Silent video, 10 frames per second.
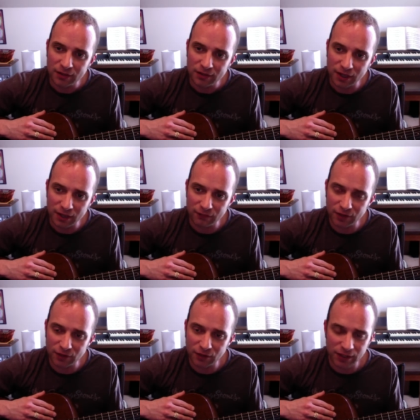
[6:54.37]
2nd
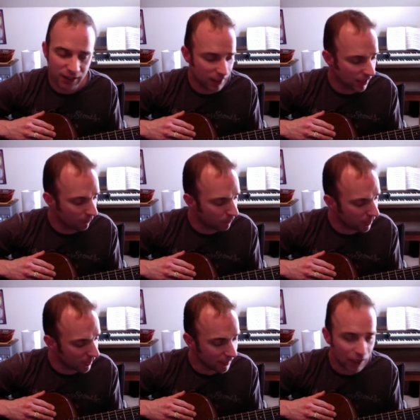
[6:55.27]
finger on E, and
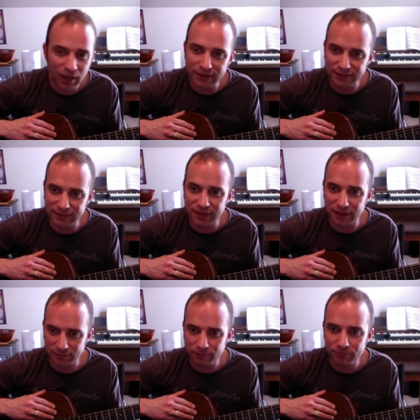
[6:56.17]
pinky on D.